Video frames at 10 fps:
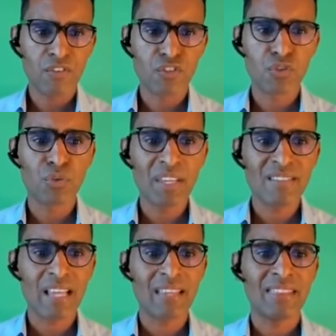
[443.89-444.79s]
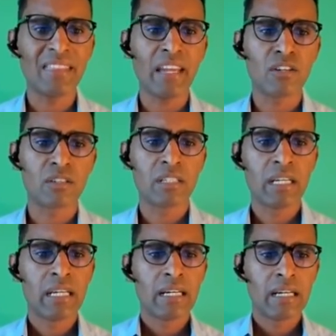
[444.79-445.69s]
envies you is that
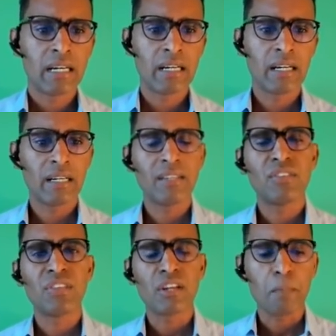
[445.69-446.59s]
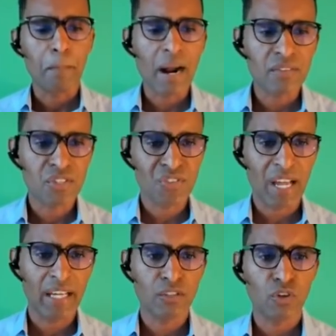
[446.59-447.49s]
they are
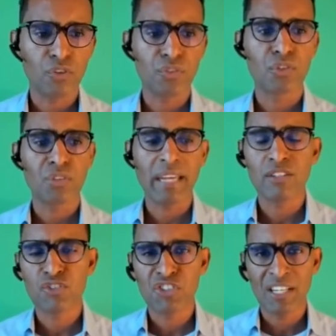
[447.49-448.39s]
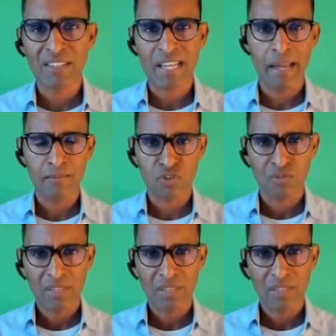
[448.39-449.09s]
parasite of your energy and time.